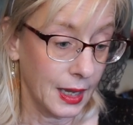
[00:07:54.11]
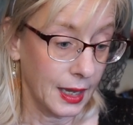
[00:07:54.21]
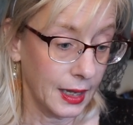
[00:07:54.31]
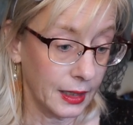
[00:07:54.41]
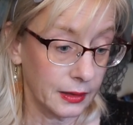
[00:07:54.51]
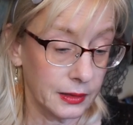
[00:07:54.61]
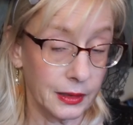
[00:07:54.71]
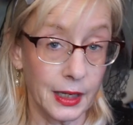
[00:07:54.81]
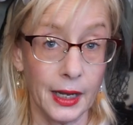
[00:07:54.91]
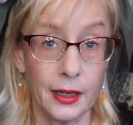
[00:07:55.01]
and uh,
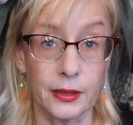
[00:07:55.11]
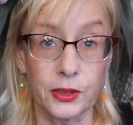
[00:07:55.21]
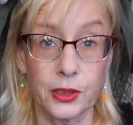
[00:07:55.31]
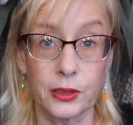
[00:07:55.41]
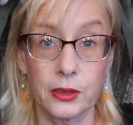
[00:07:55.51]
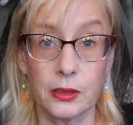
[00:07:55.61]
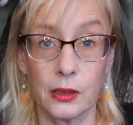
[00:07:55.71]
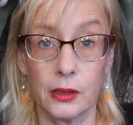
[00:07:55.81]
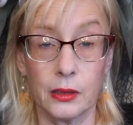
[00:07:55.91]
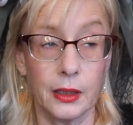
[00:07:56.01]
yeah, it's just,
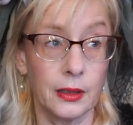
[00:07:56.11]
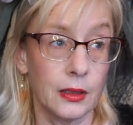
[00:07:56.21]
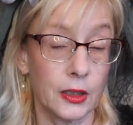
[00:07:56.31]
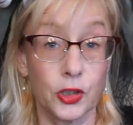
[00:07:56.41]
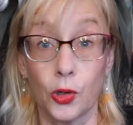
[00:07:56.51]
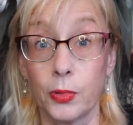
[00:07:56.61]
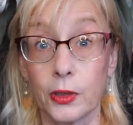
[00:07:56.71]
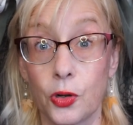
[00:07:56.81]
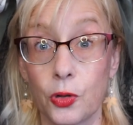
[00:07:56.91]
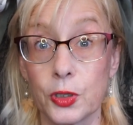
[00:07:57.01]
uh, and then October,
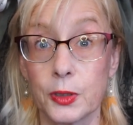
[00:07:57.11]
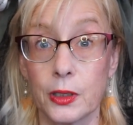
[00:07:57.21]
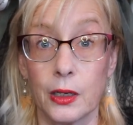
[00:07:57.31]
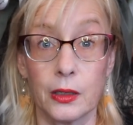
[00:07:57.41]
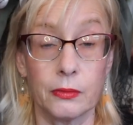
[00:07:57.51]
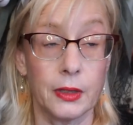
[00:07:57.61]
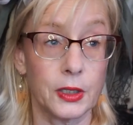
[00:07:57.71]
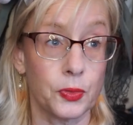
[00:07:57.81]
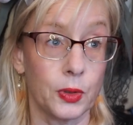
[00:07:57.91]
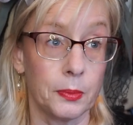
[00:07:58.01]
of course, uh,
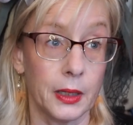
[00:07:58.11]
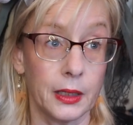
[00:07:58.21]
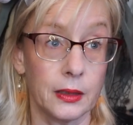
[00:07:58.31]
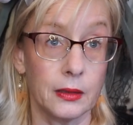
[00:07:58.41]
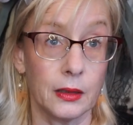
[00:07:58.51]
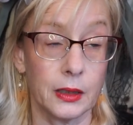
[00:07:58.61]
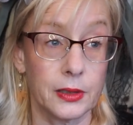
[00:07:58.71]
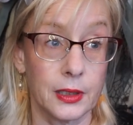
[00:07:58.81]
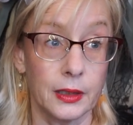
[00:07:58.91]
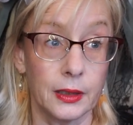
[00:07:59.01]
that's when my uh,
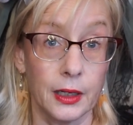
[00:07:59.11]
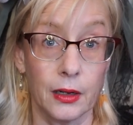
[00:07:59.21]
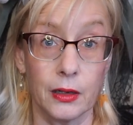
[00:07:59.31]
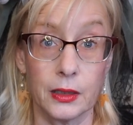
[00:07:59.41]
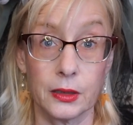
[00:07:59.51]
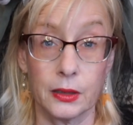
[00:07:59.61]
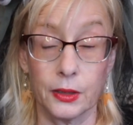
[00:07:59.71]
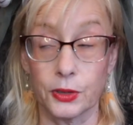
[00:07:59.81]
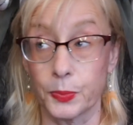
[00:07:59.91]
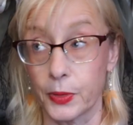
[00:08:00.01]
son Garrett, his